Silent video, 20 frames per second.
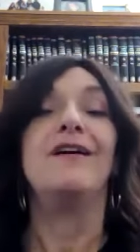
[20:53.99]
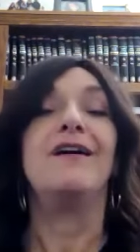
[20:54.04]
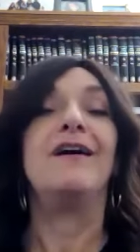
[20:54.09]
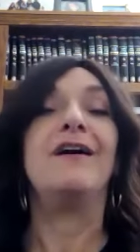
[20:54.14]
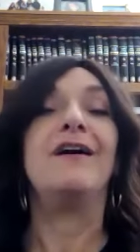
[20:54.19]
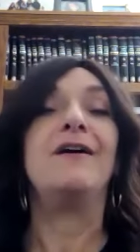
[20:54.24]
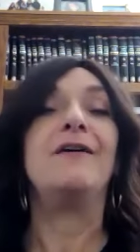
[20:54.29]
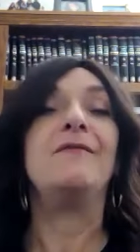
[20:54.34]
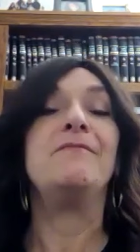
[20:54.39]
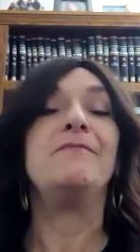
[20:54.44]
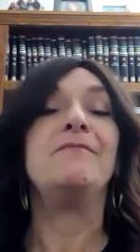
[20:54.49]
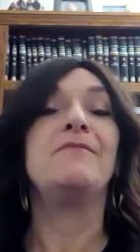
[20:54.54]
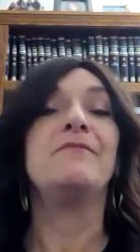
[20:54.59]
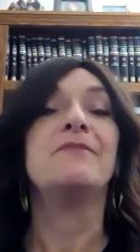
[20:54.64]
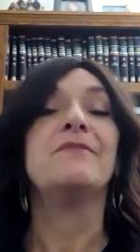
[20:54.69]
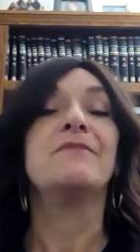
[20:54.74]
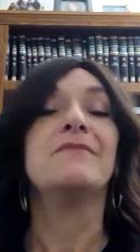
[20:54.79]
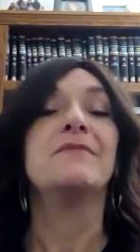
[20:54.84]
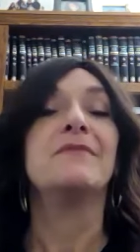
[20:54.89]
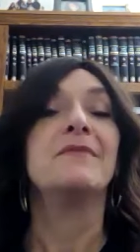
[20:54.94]

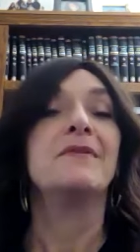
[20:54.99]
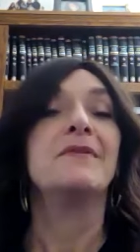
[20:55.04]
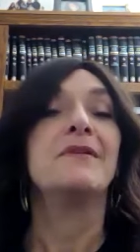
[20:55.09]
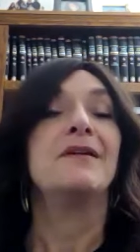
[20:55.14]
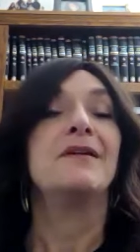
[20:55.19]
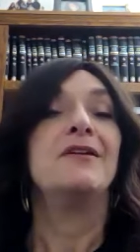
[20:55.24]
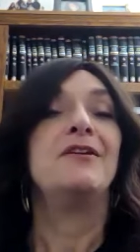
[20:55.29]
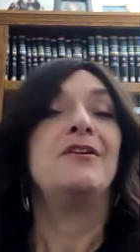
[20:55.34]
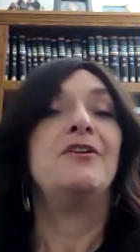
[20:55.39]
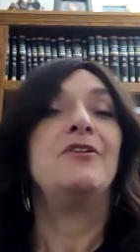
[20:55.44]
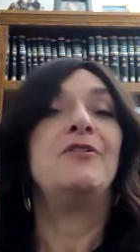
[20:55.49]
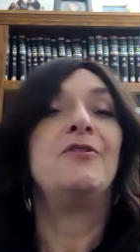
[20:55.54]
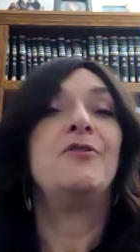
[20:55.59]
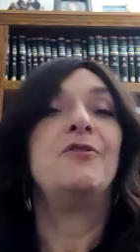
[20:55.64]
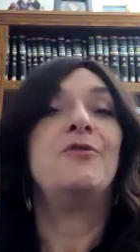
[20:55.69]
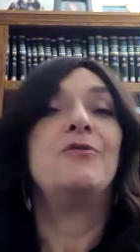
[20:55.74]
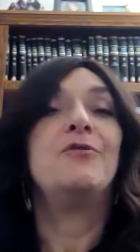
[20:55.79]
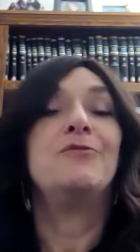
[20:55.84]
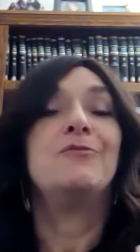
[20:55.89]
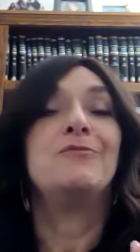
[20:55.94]
um, you
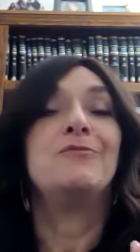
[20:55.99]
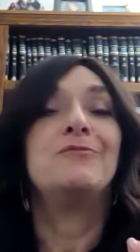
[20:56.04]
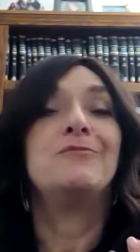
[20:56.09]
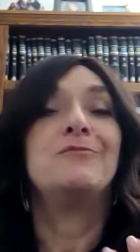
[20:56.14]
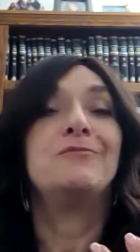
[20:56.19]
know,